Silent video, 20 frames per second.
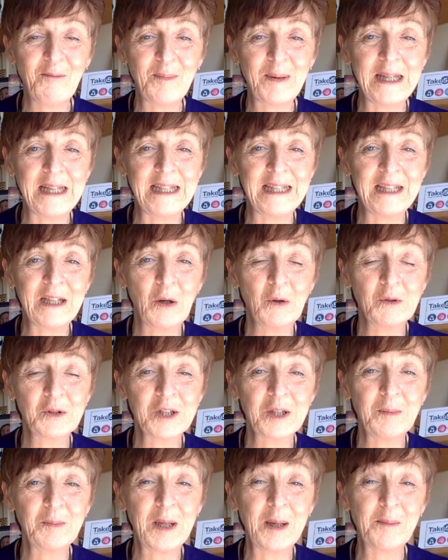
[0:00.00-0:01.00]
been
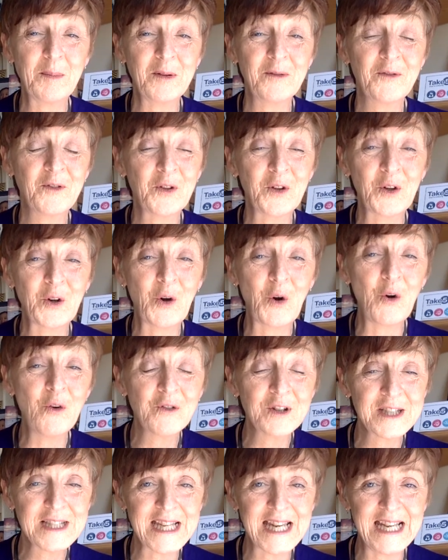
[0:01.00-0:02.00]
coaching people for
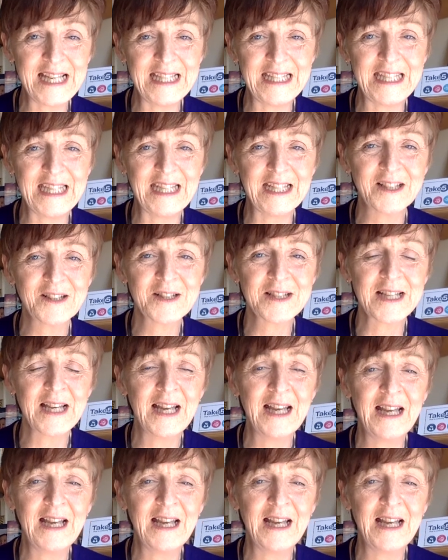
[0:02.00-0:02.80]
over 10 years,